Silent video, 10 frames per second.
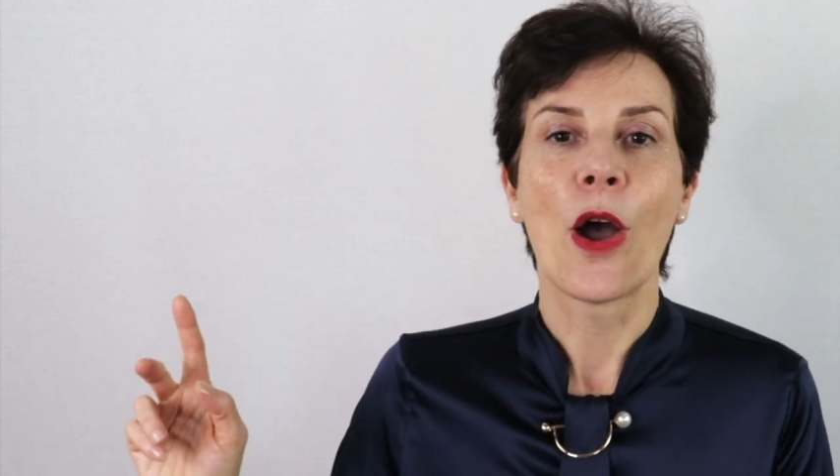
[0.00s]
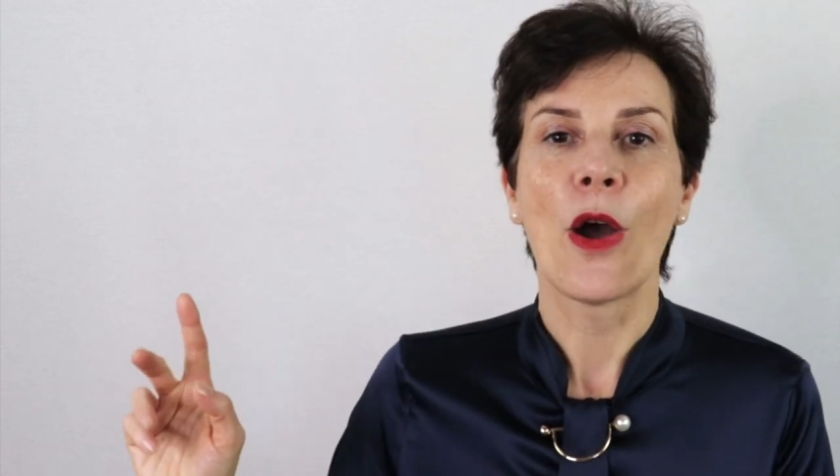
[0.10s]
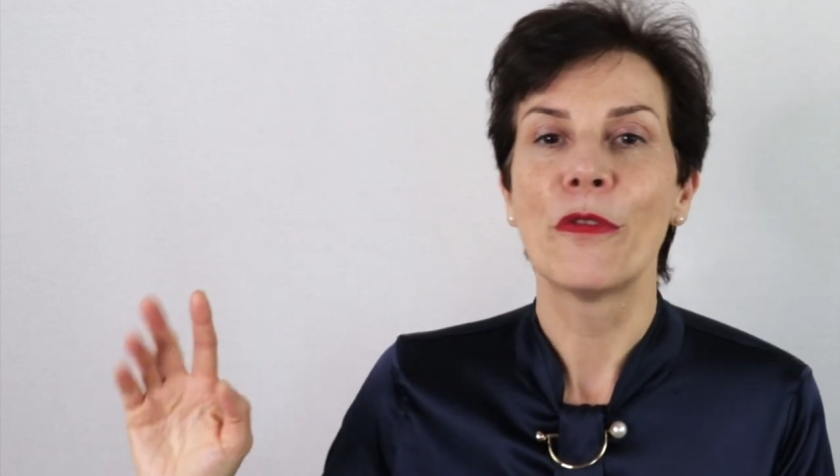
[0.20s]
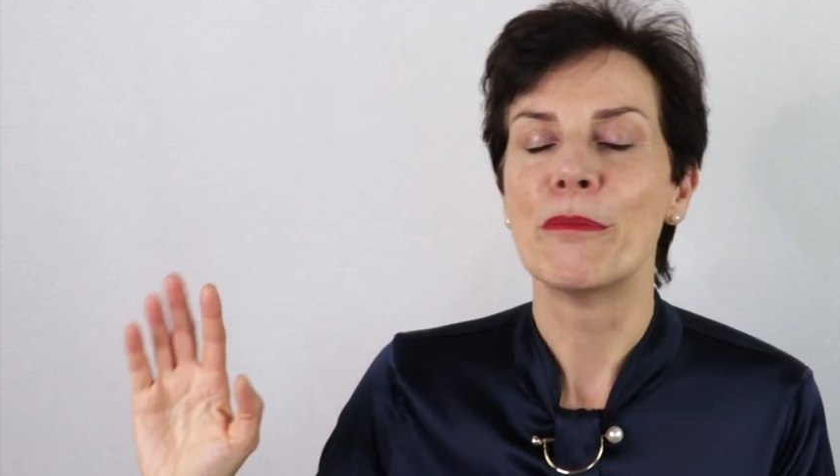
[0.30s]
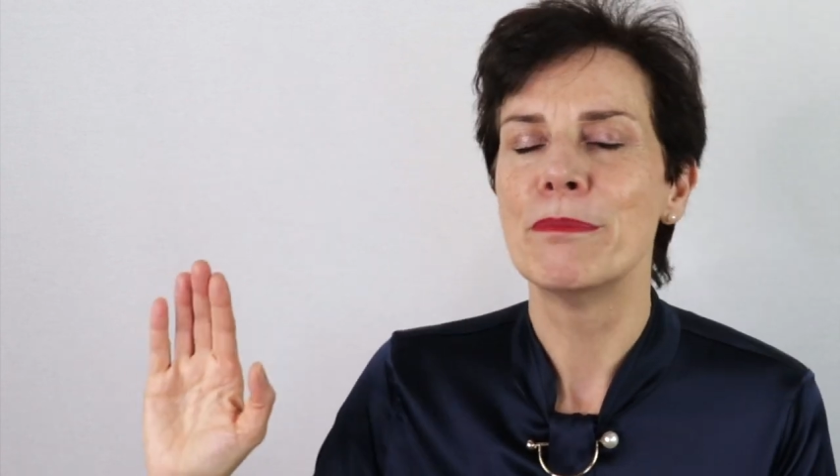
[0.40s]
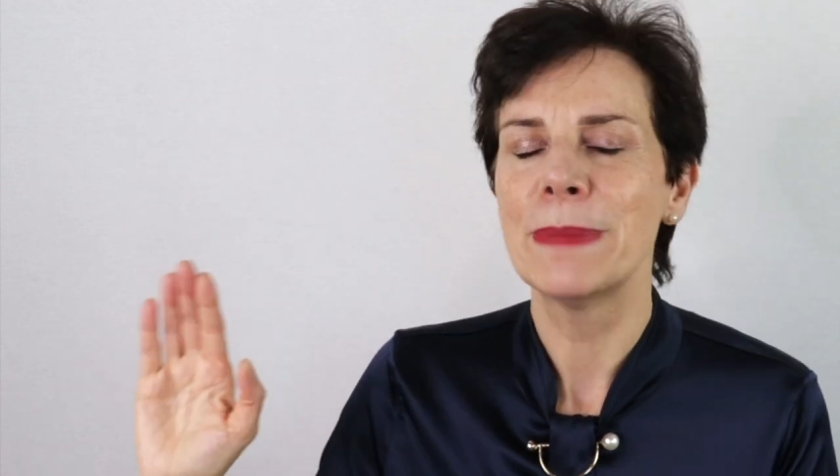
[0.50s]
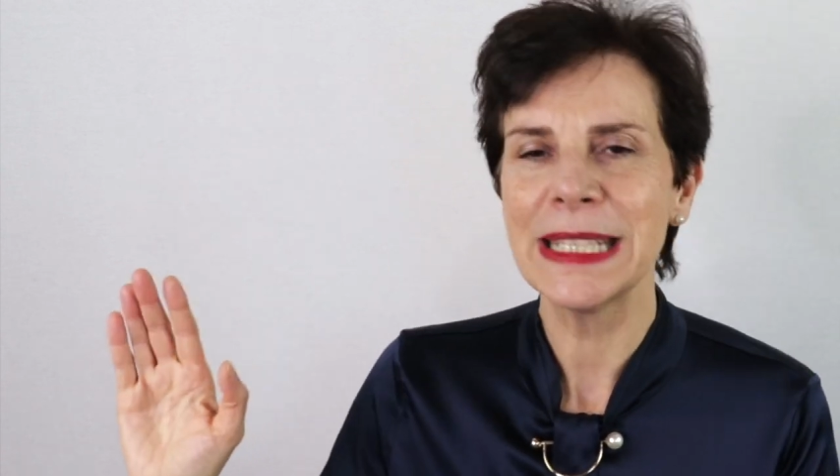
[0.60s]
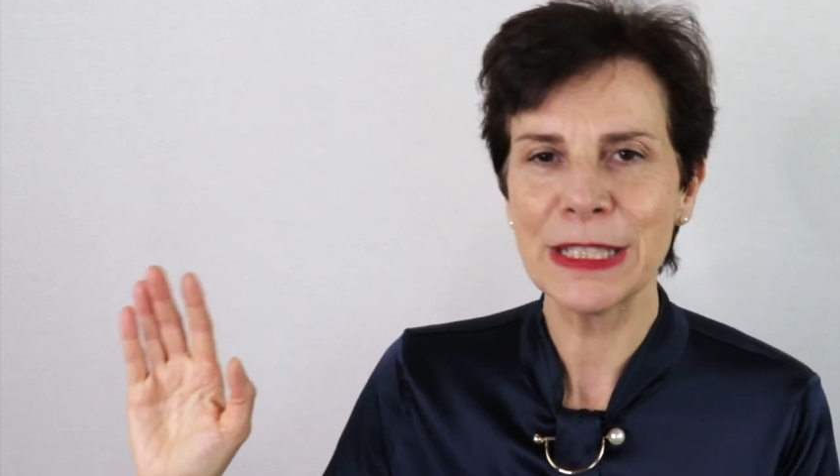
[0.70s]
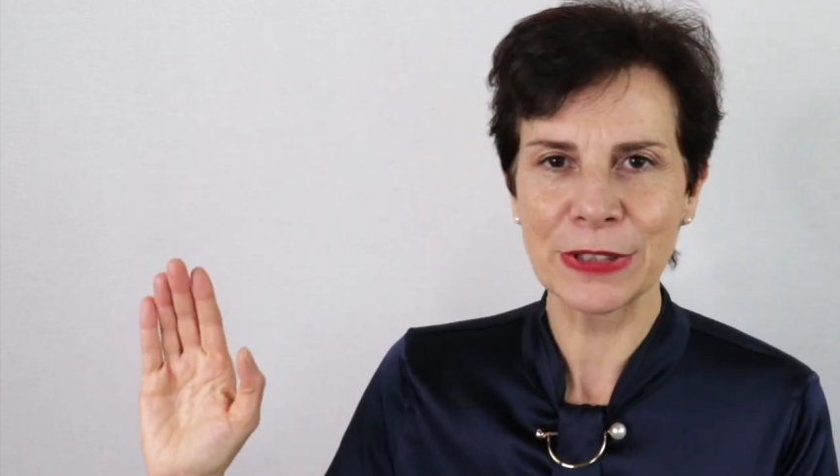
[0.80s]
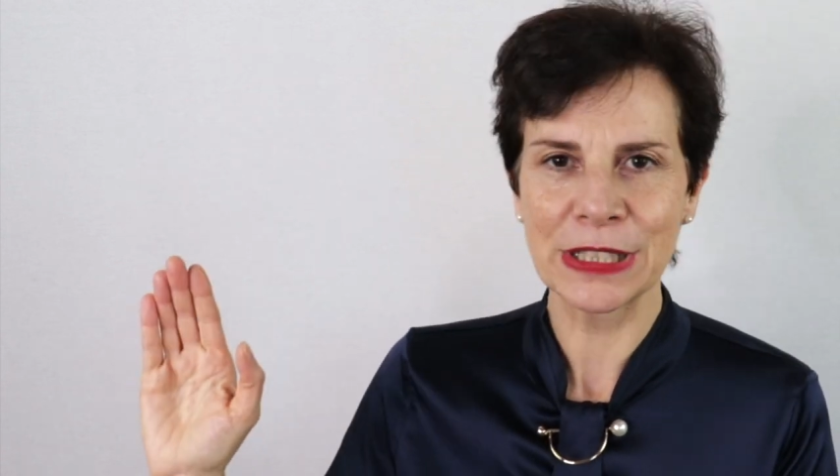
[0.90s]
of
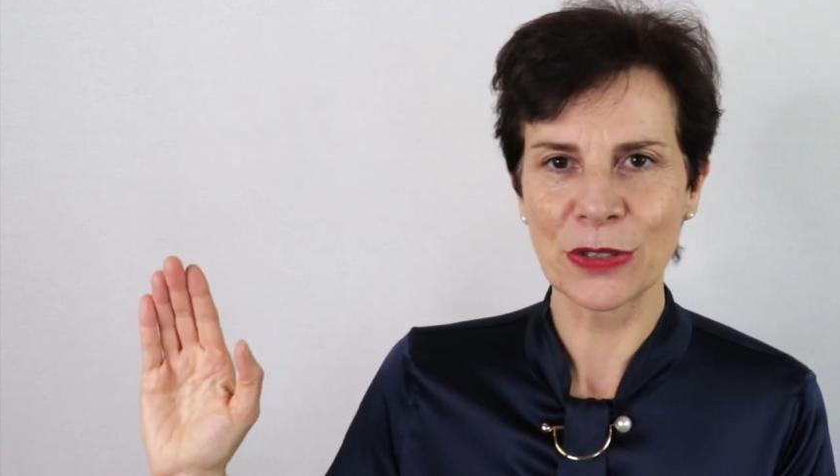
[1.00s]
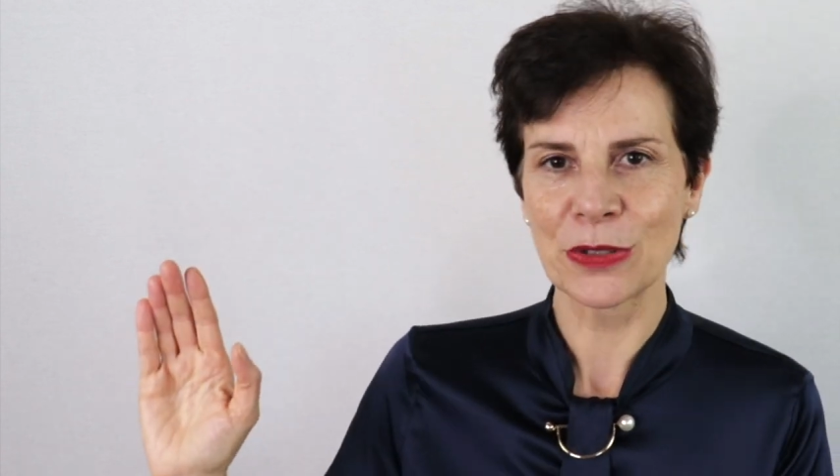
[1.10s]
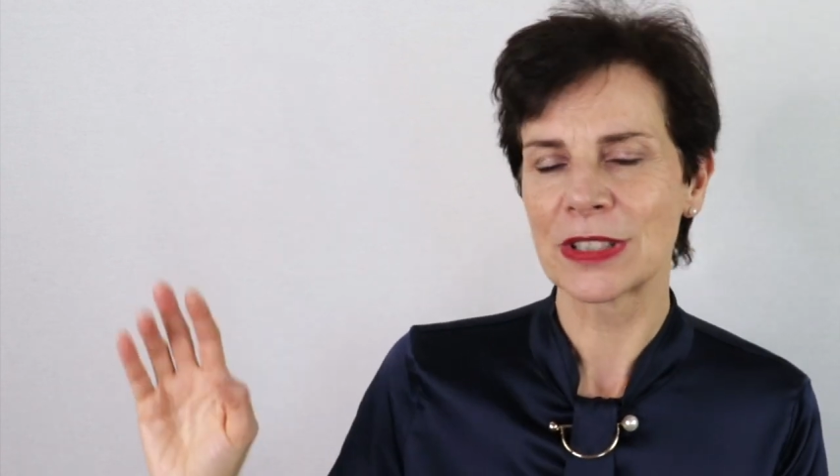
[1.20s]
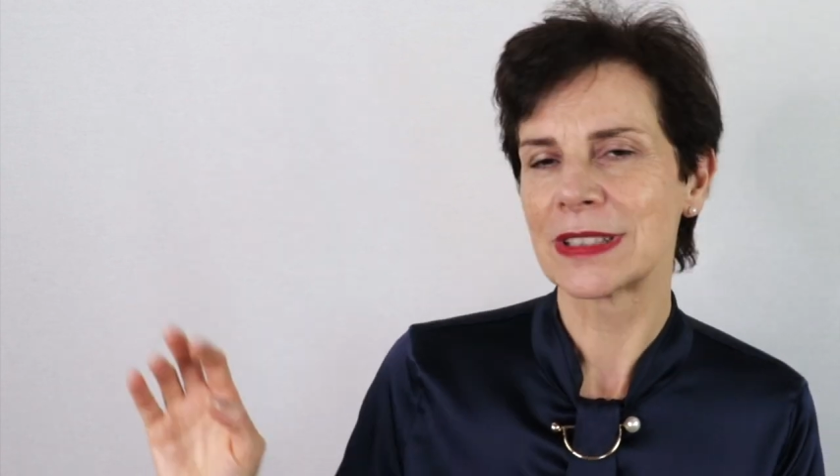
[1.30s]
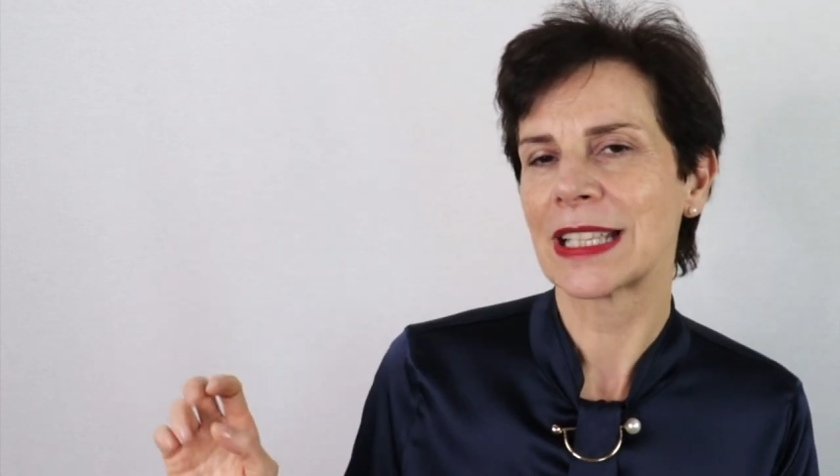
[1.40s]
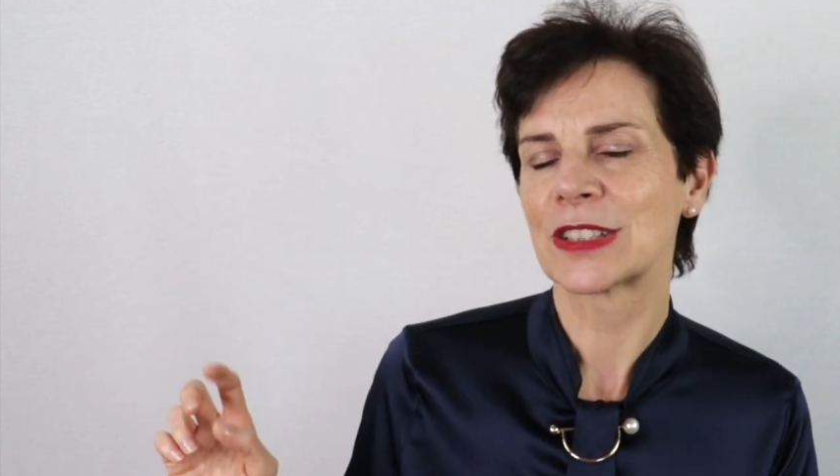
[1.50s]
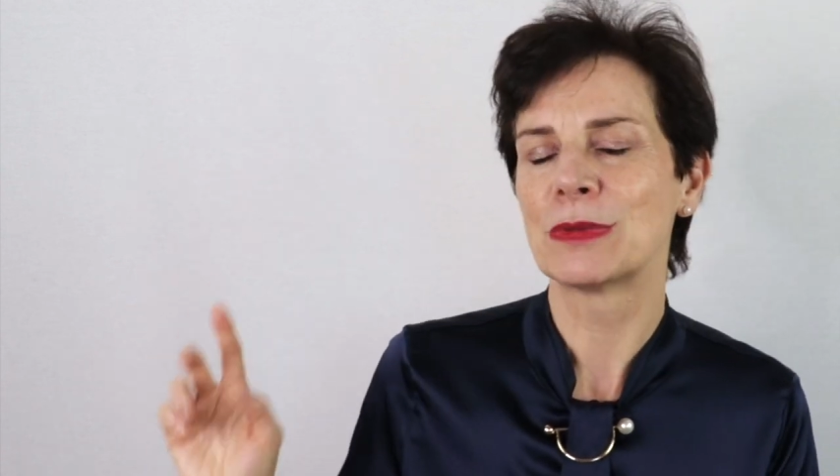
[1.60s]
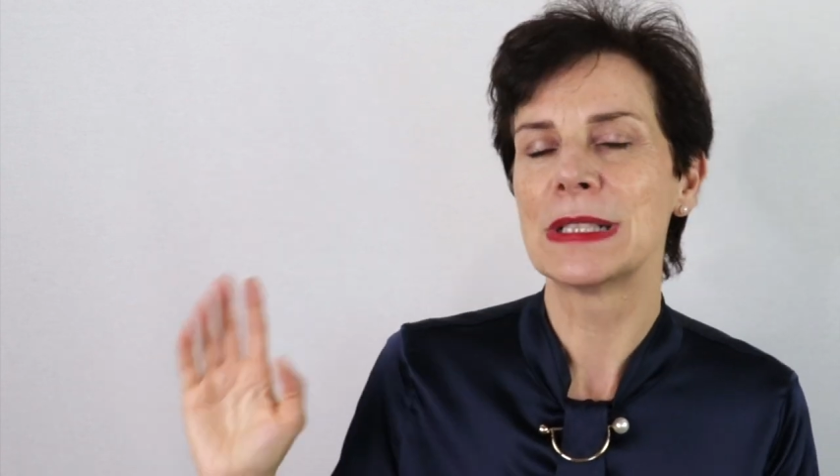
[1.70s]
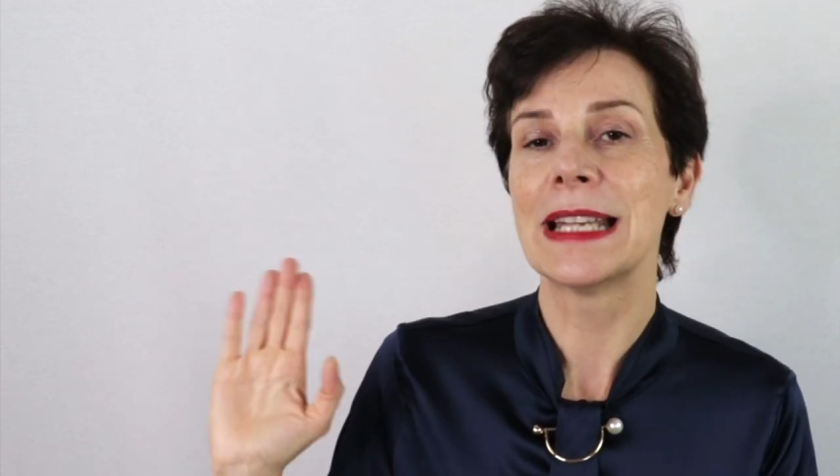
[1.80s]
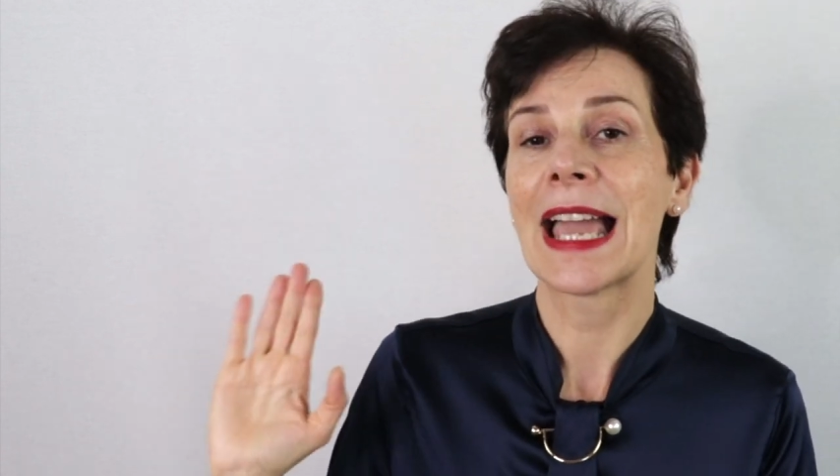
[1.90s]
many videos that will